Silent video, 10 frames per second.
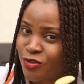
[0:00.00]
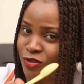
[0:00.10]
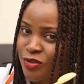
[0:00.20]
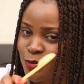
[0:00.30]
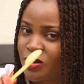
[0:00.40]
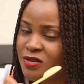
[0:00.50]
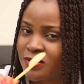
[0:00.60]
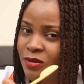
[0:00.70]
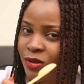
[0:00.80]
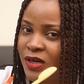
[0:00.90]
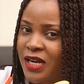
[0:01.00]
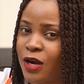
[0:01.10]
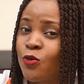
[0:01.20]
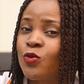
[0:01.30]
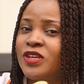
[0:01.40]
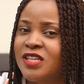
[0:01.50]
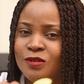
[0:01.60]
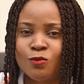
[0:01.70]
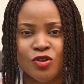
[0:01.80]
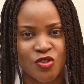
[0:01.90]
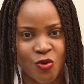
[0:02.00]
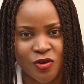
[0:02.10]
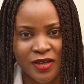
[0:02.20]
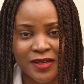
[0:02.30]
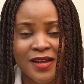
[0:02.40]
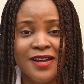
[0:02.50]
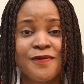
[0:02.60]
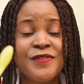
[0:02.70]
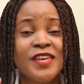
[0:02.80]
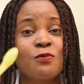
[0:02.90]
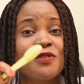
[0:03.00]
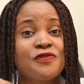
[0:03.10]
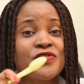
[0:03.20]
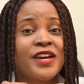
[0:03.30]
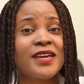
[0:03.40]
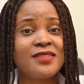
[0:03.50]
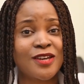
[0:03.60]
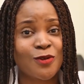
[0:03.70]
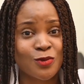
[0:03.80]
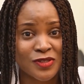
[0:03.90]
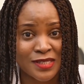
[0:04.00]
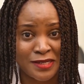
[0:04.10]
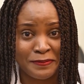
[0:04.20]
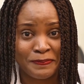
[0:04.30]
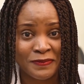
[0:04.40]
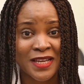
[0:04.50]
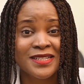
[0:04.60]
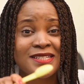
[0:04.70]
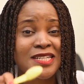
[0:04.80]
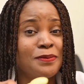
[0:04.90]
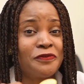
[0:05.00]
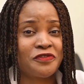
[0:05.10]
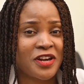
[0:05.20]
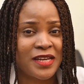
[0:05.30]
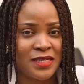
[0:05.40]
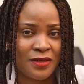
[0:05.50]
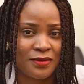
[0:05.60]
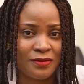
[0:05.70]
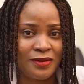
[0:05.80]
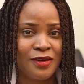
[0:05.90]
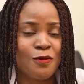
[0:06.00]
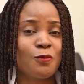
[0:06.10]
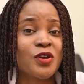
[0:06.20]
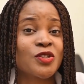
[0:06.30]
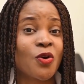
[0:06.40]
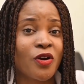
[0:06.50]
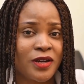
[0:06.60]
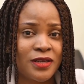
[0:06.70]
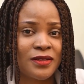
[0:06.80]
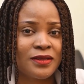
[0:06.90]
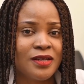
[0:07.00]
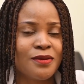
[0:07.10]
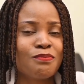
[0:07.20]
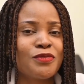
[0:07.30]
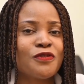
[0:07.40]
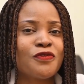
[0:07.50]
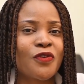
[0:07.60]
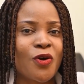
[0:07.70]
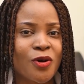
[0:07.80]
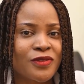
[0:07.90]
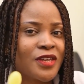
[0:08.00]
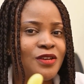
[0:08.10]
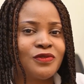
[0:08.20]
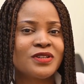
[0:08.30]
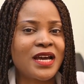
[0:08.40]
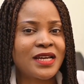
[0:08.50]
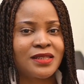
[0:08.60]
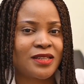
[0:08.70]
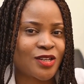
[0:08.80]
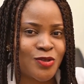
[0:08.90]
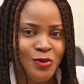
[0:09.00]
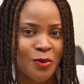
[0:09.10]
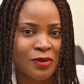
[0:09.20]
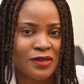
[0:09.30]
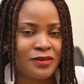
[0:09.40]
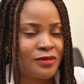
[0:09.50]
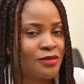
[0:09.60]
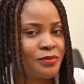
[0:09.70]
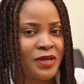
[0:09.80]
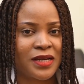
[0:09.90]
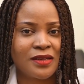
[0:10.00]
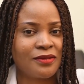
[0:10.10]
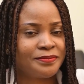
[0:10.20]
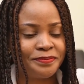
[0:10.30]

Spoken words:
This one is no longer cooking with oil. They will fry the Egusi, deep frying with oil before they even add their stock. Oh my.